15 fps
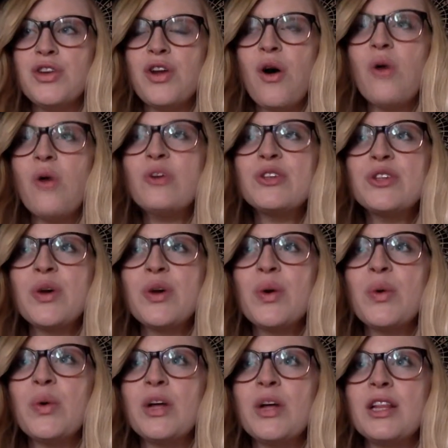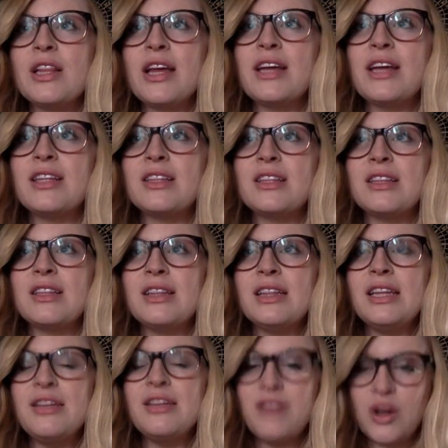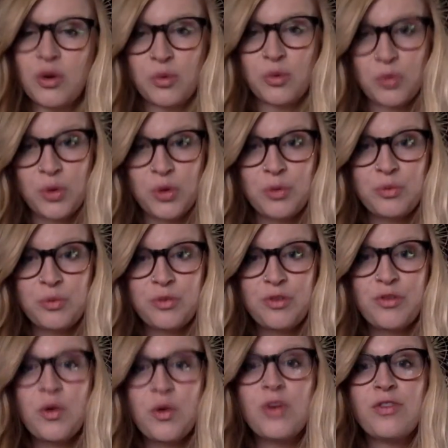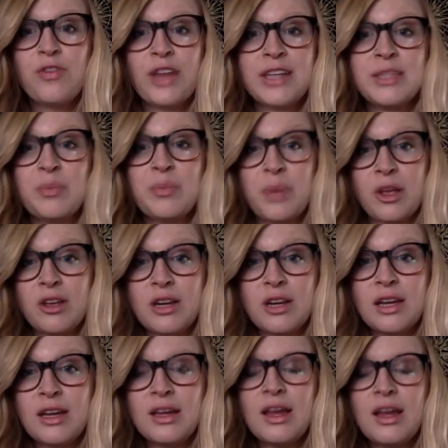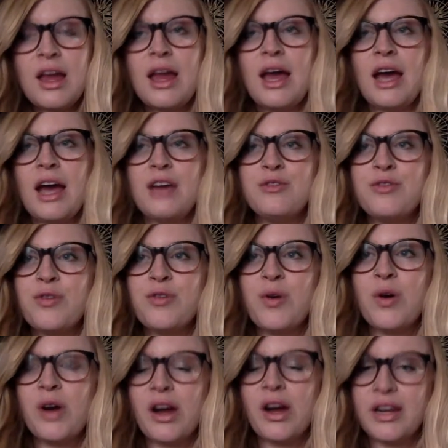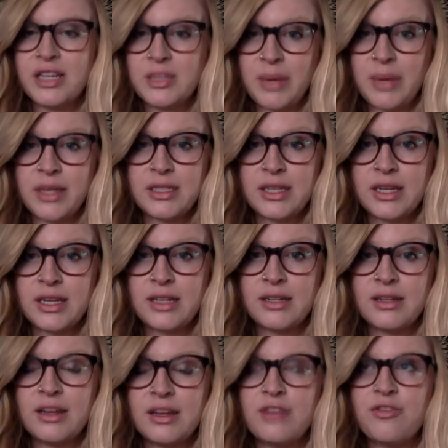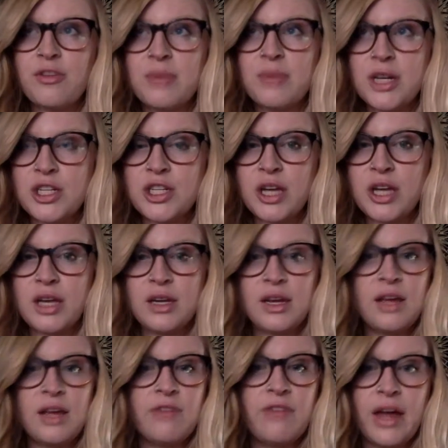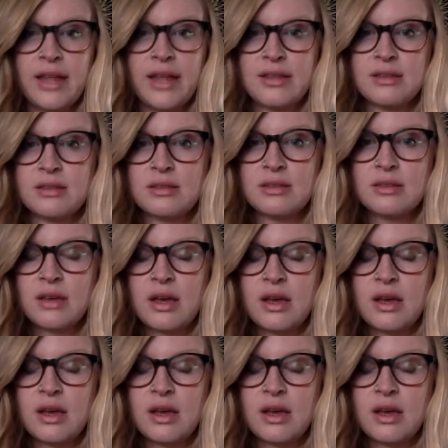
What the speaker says: also like leaving room for flexibility and for unexpected information, events,